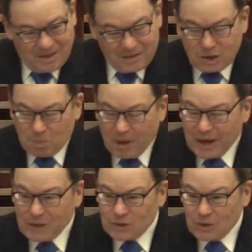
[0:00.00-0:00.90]
This
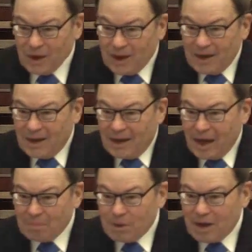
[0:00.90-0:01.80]
pastor
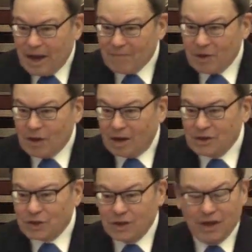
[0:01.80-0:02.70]
happened to have the
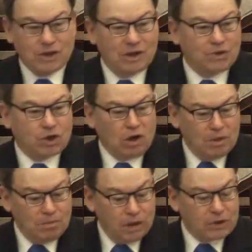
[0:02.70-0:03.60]
largest collection of
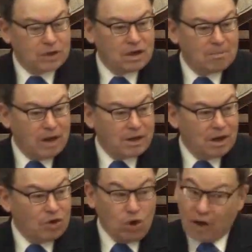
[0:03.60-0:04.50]
sermon books that anybody ever knew,